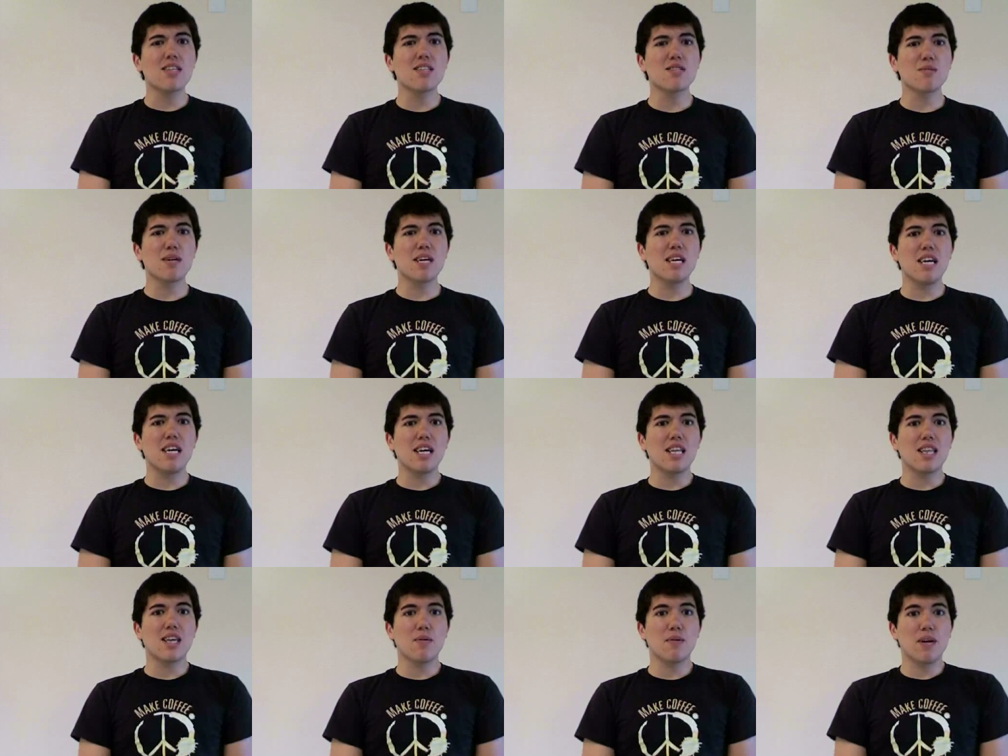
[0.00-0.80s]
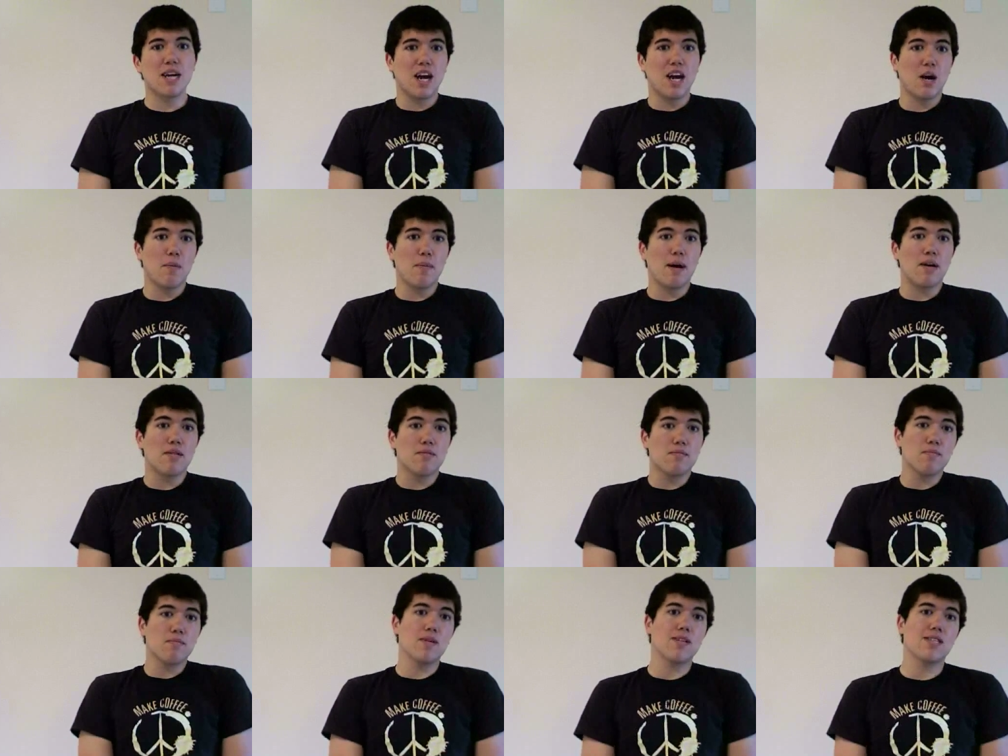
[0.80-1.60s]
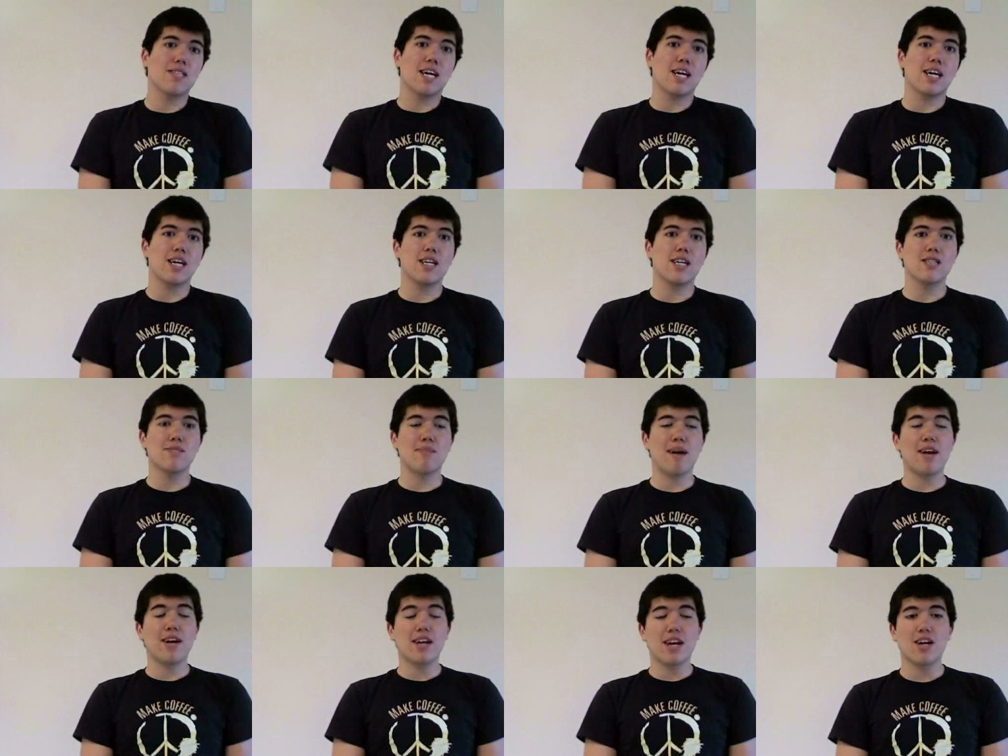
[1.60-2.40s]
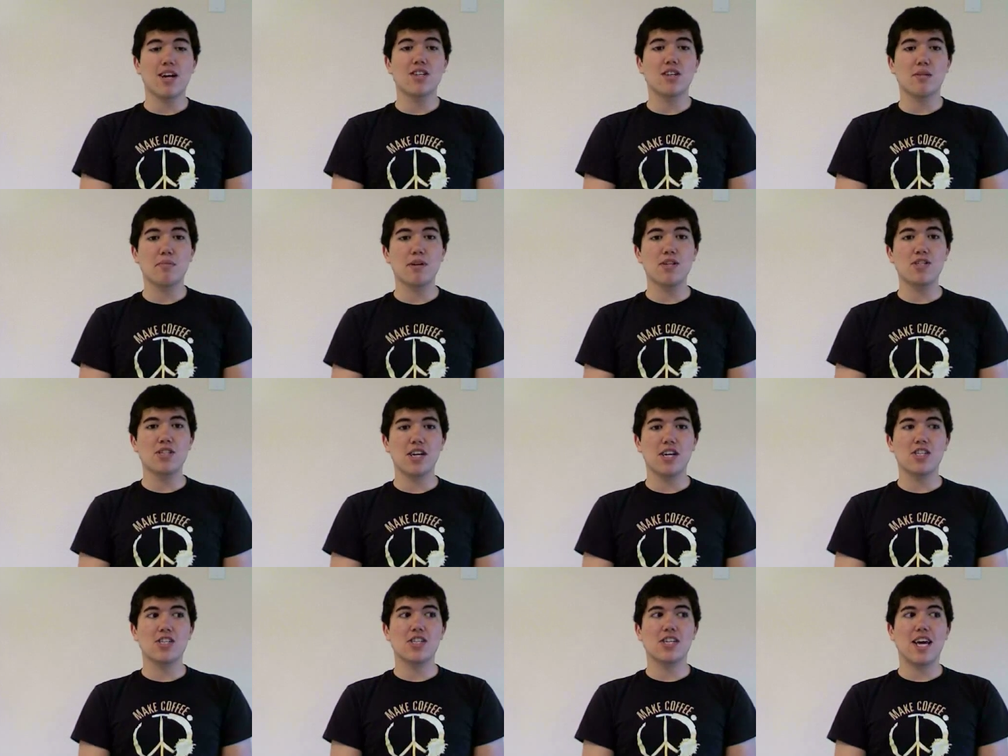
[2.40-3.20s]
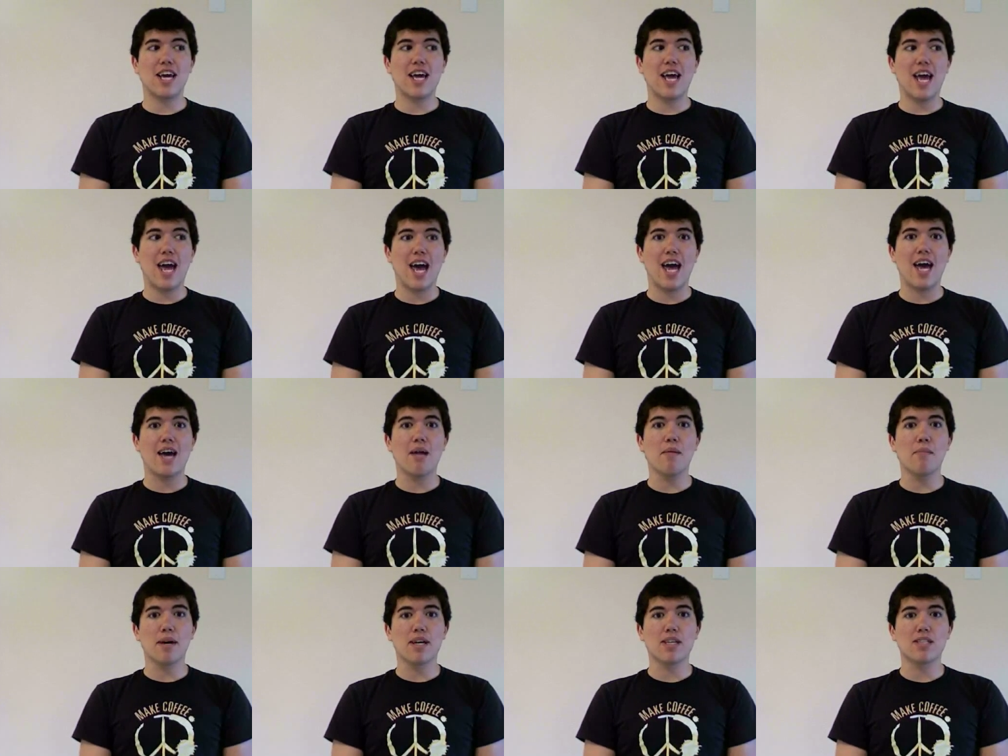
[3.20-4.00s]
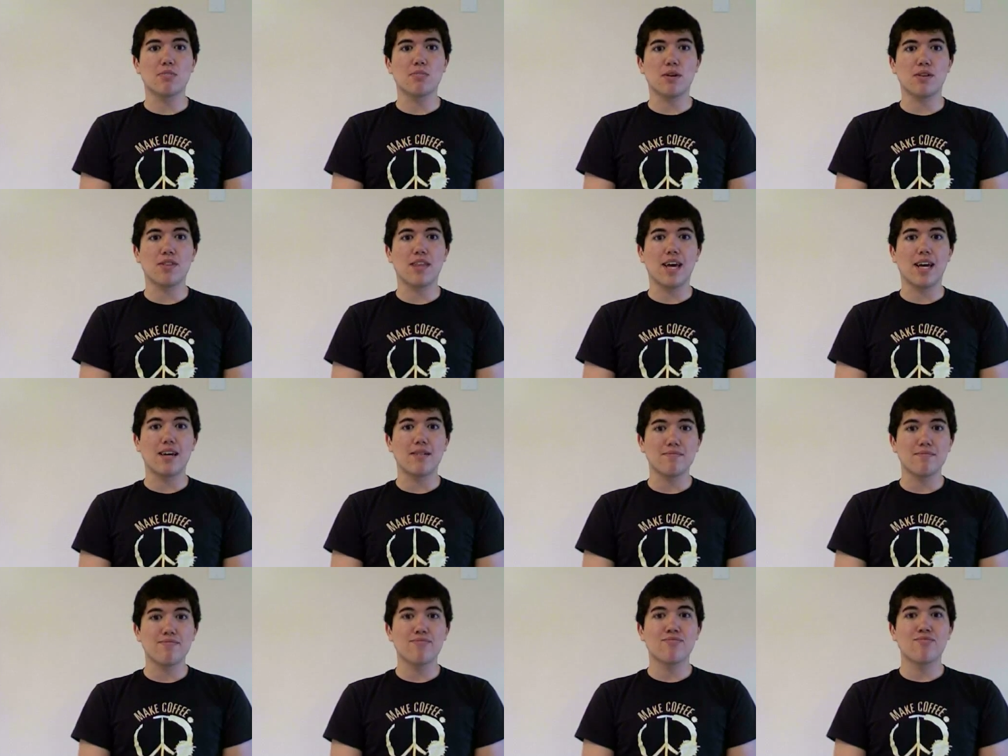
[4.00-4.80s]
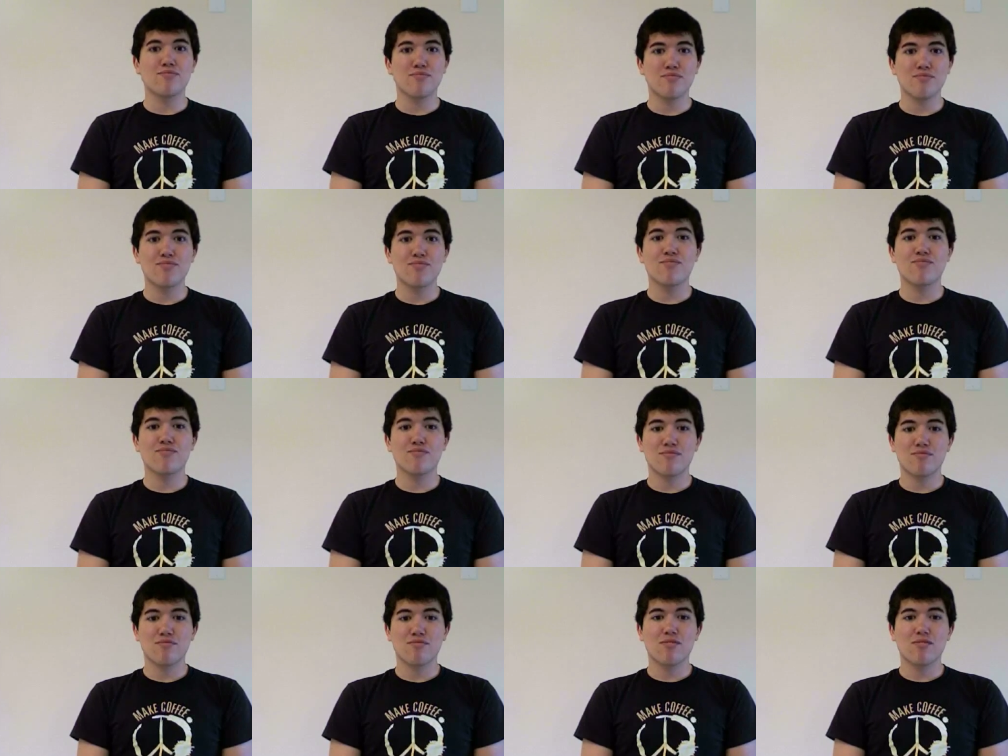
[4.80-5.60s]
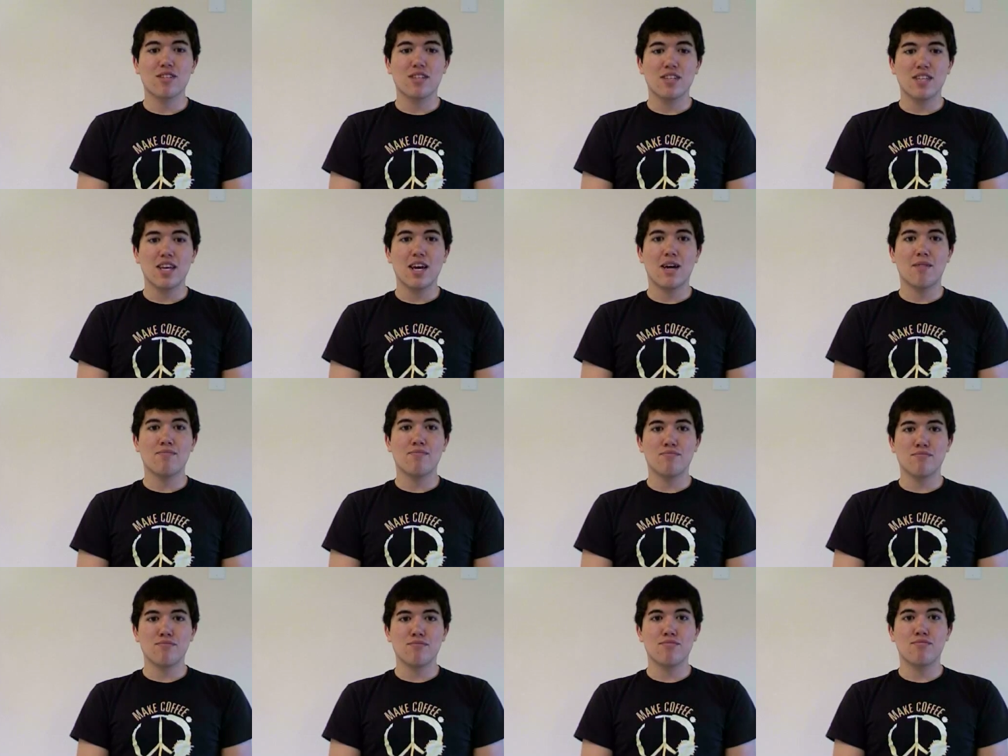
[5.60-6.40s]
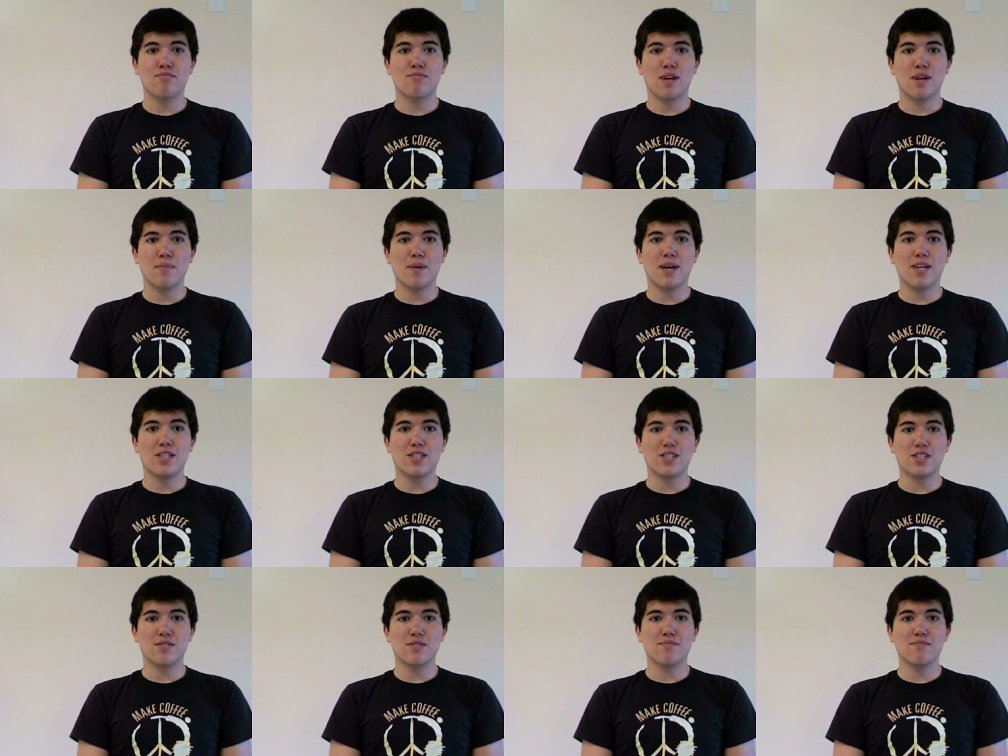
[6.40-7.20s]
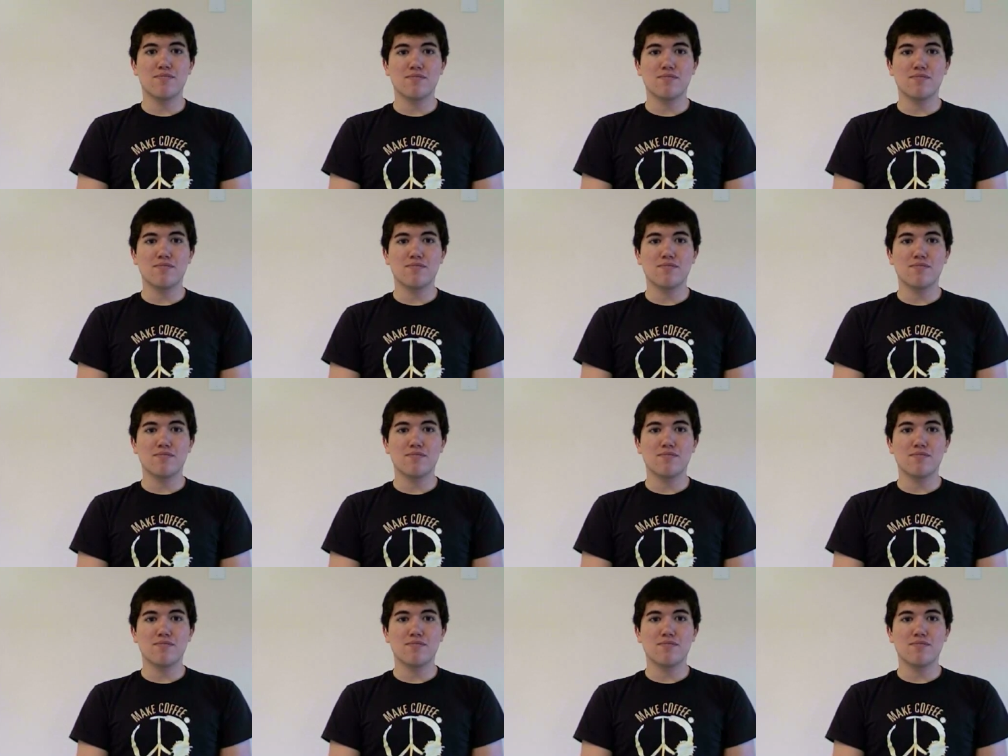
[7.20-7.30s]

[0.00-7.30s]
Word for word: this week that we care about besides Minor Character Appreciation Day and Bella's birthday. Yeah, pretty much.